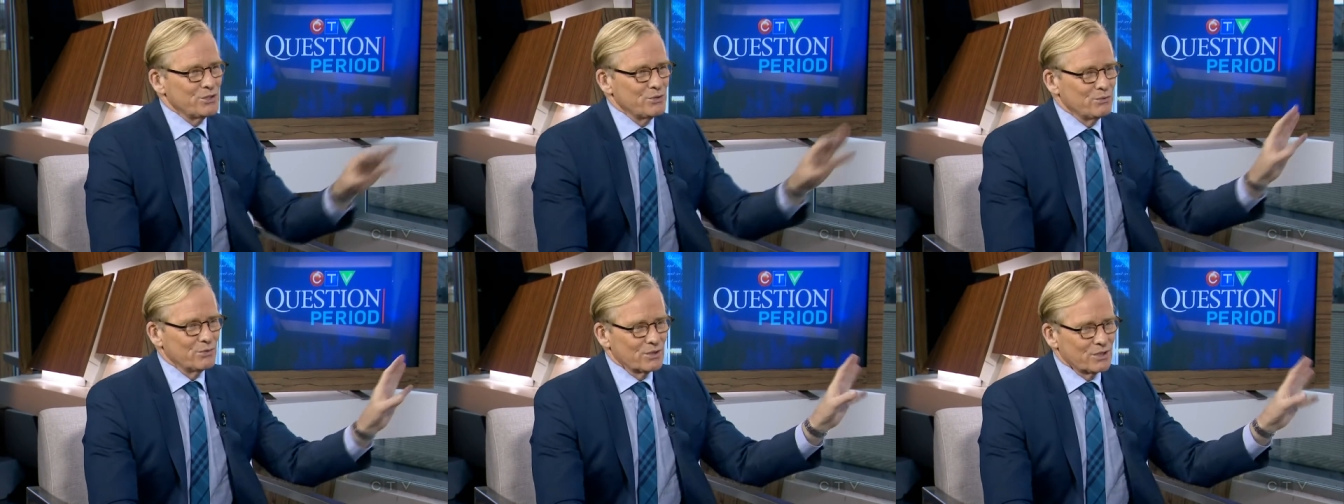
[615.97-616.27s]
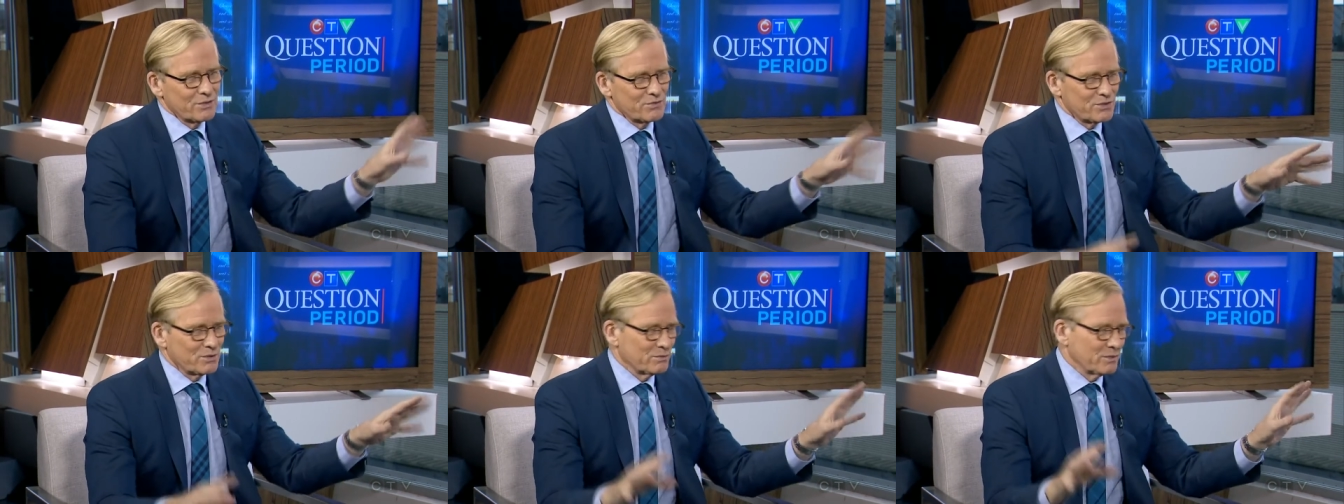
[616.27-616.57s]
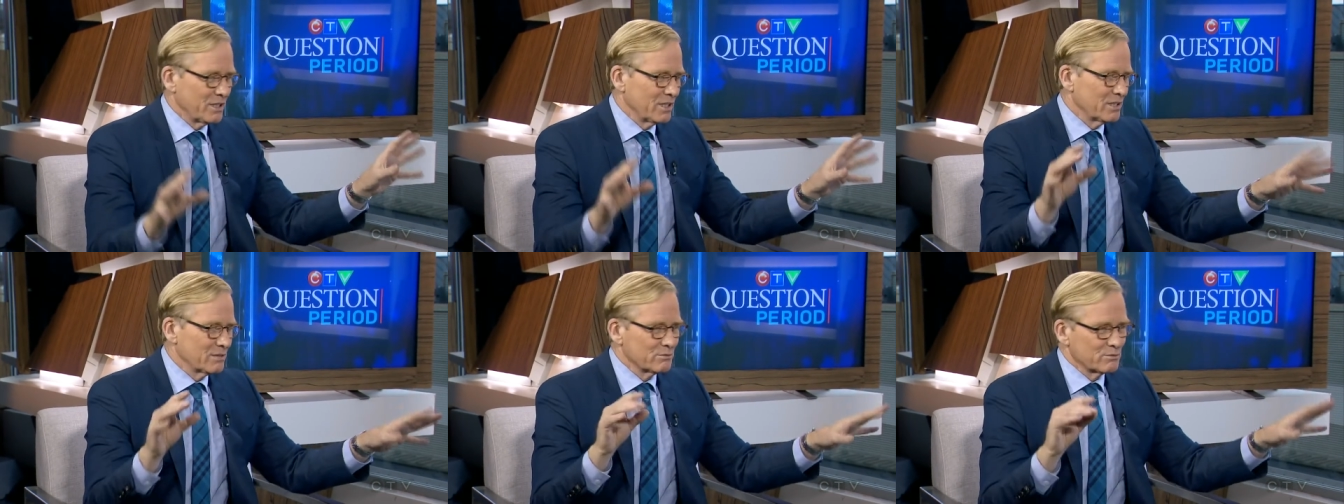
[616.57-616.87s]
You want to have some
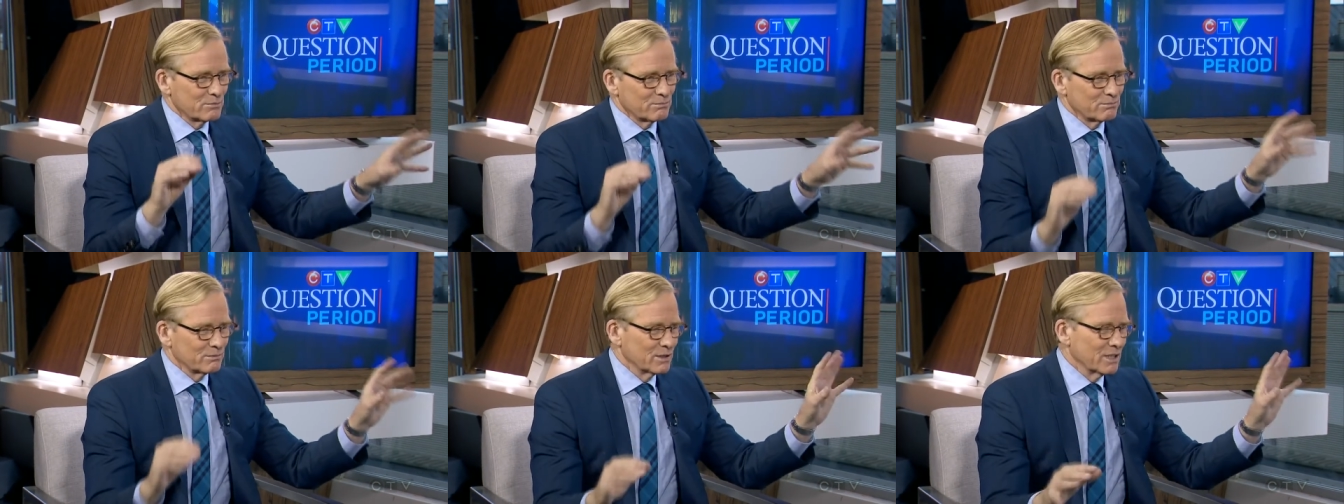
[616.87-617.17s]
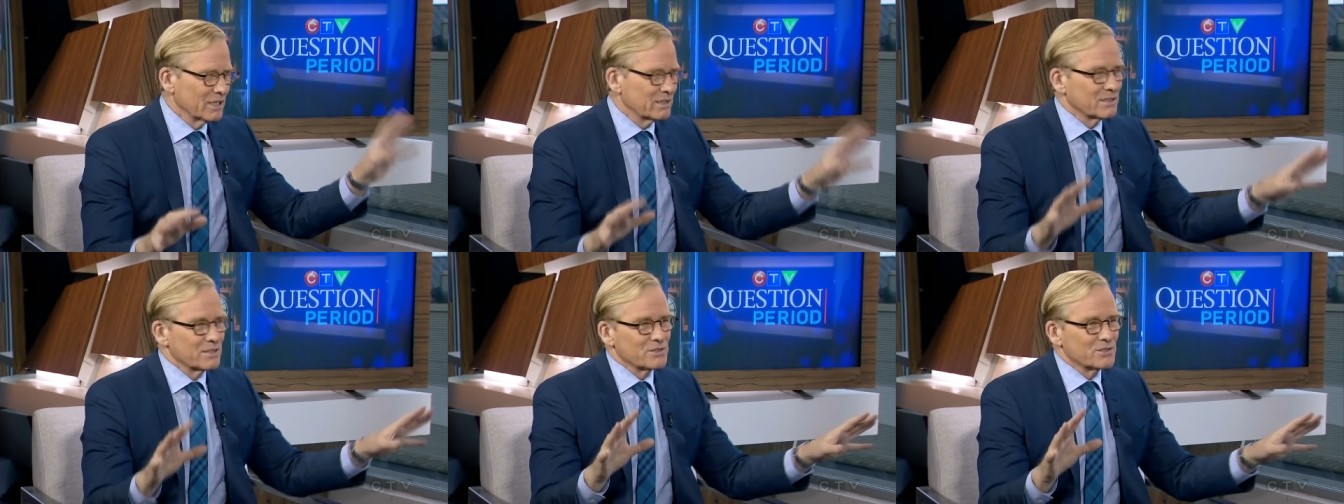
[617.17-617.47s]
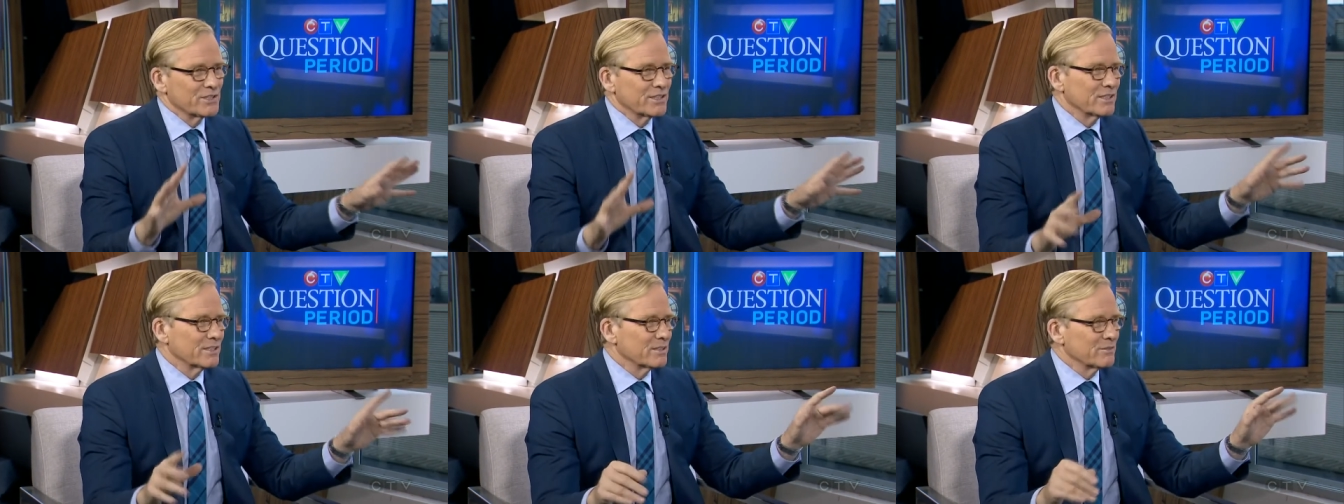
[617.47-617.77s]
kind of elected
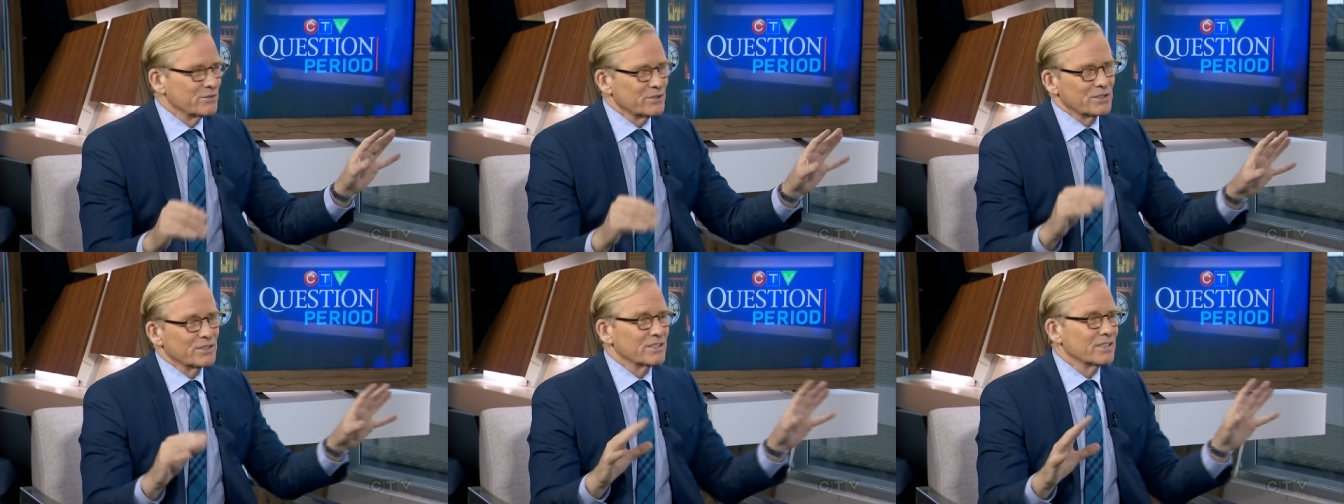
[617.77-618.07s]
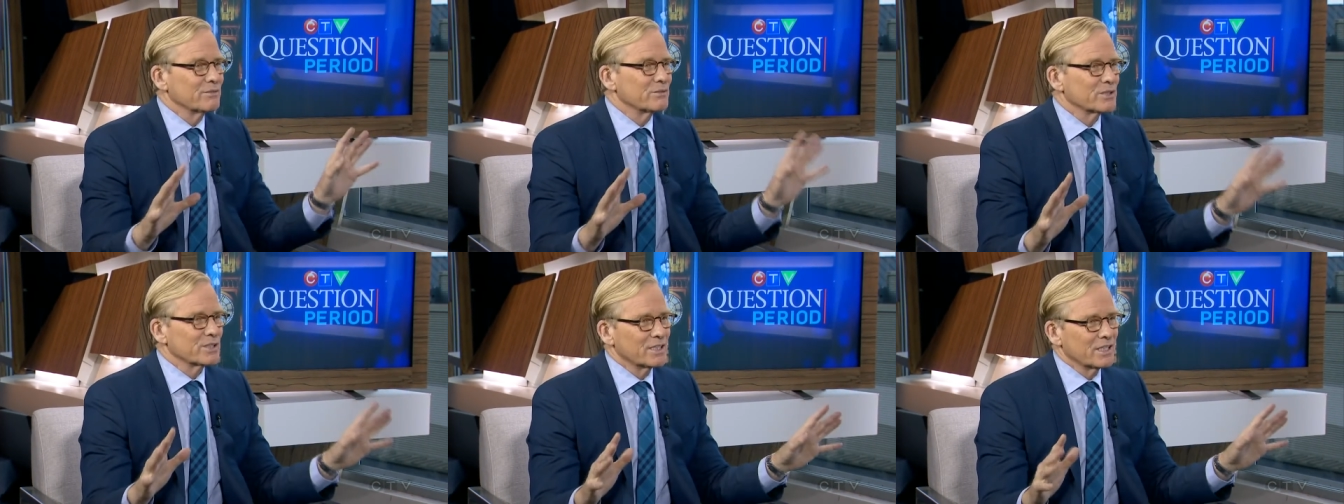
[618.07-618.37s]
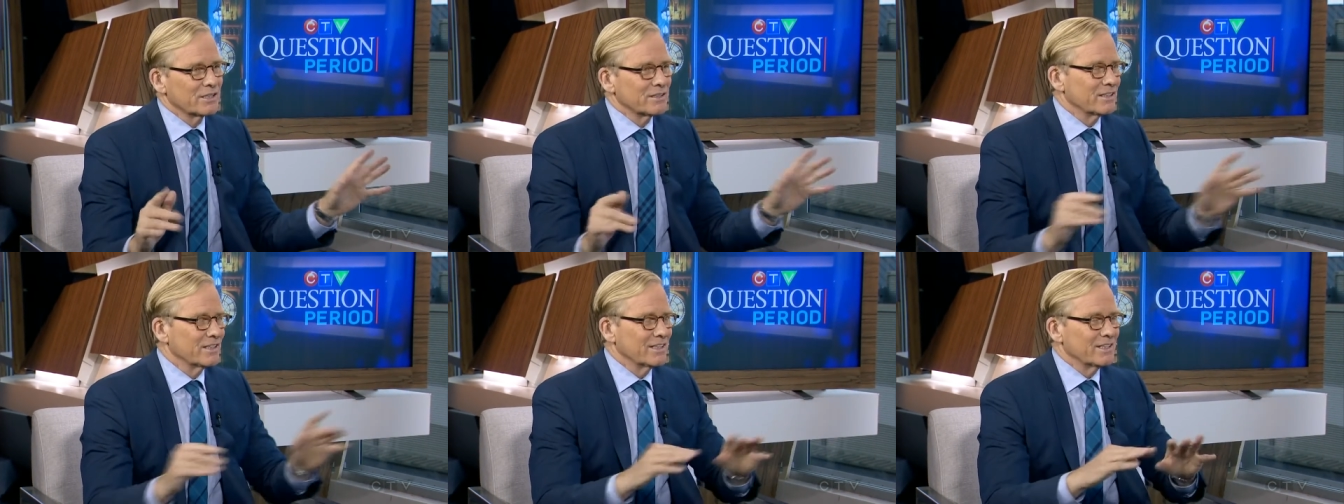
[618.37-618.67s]
Senate if you can never
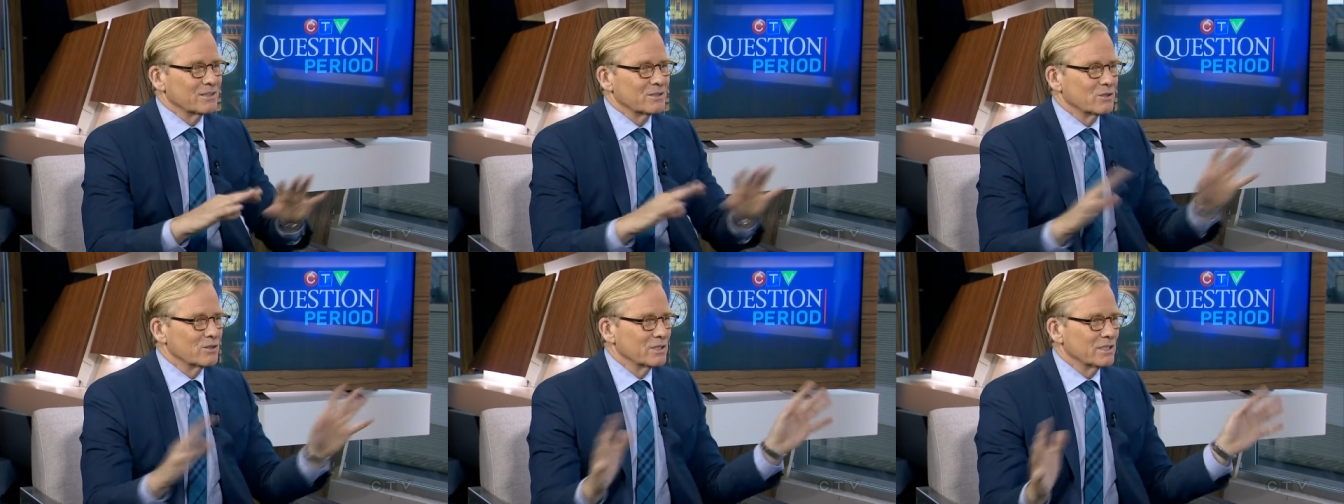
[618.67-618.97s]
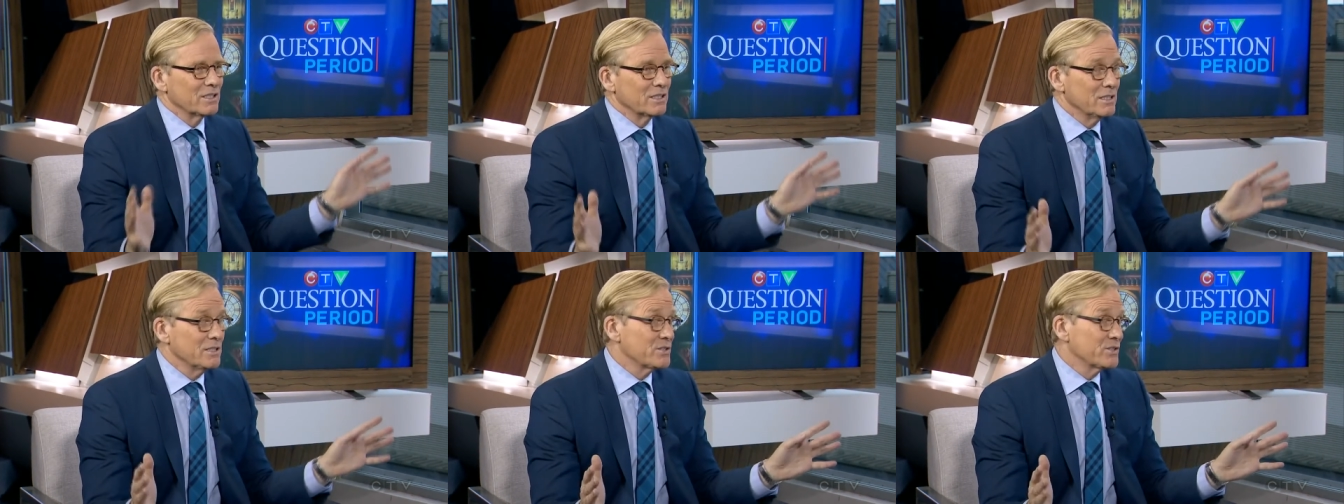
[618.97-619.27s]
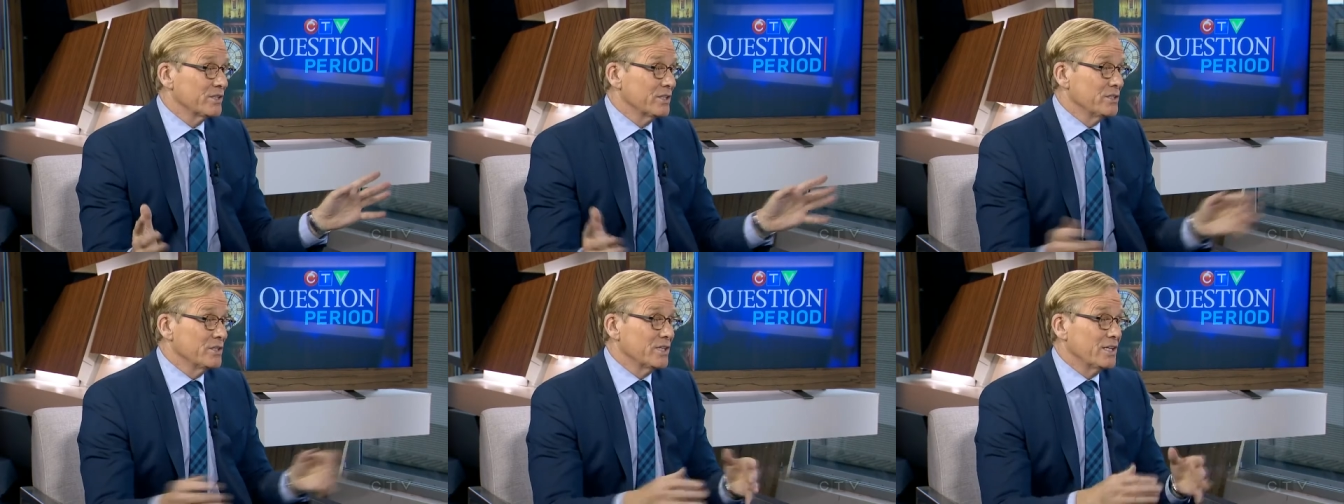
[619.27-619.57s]
get that. And he's
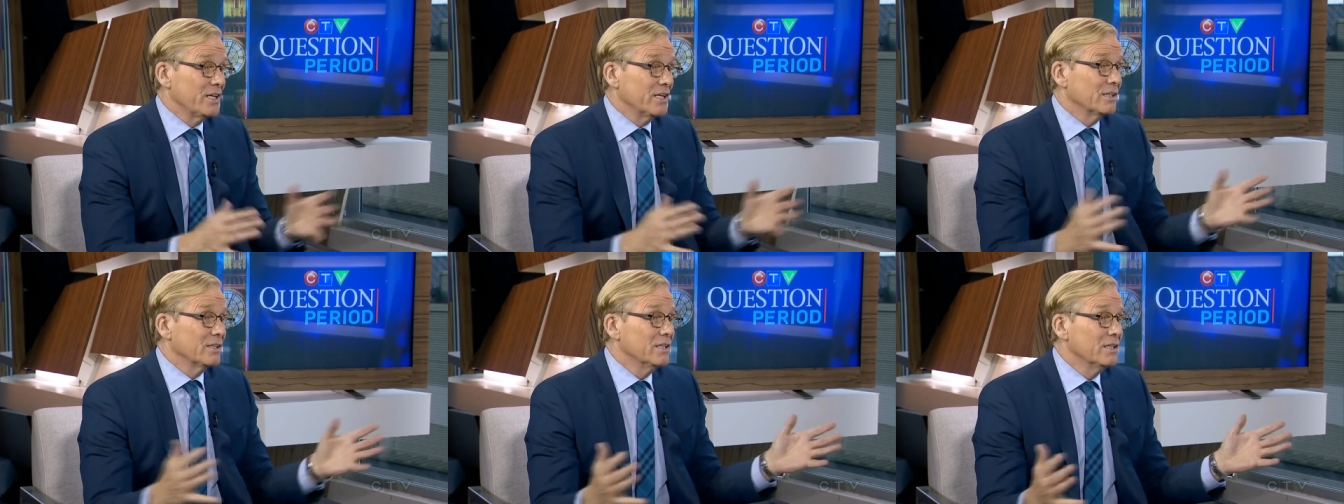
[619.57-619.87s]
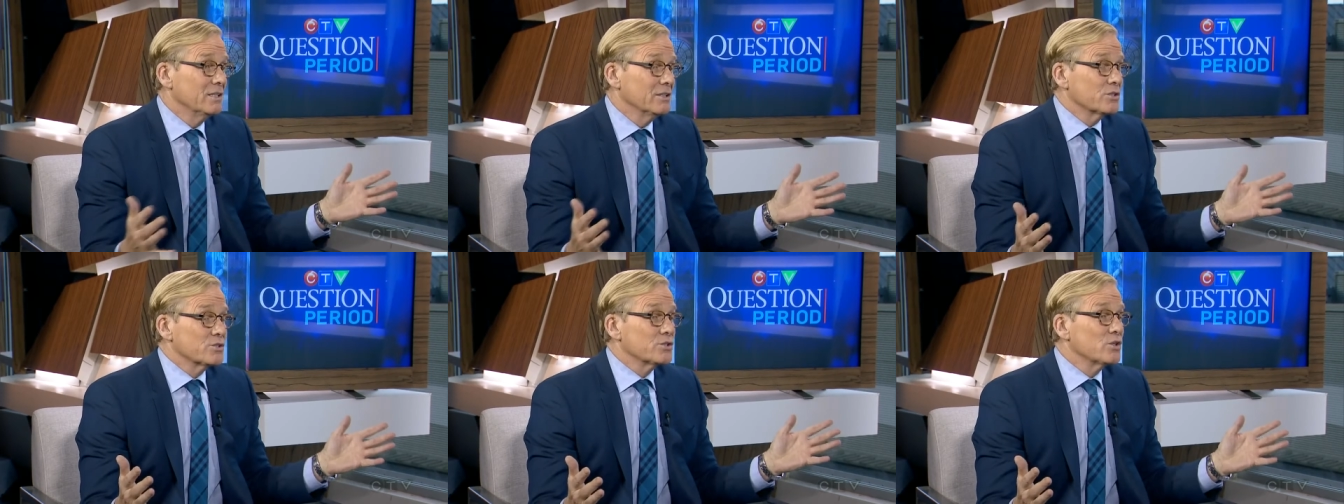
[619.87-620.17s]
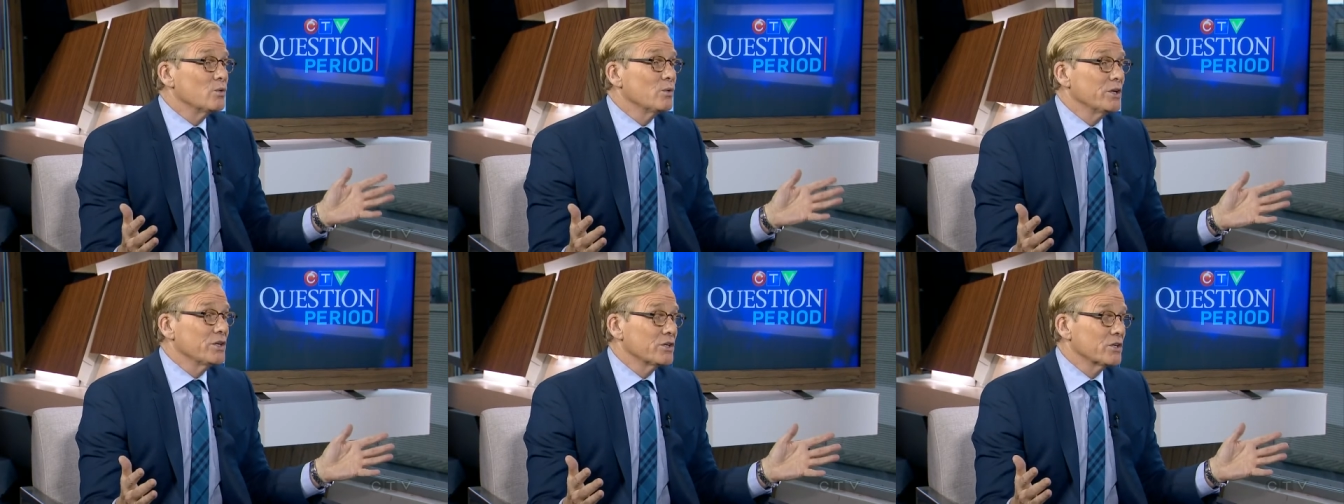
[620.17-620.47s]
saying you can't, there's
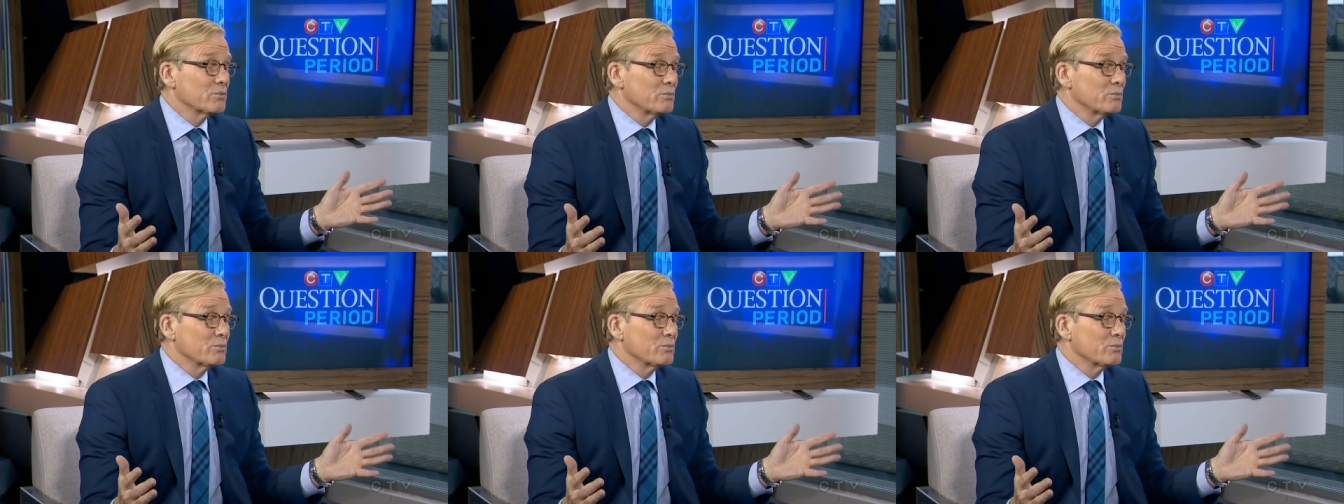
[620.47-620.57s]
no way you're going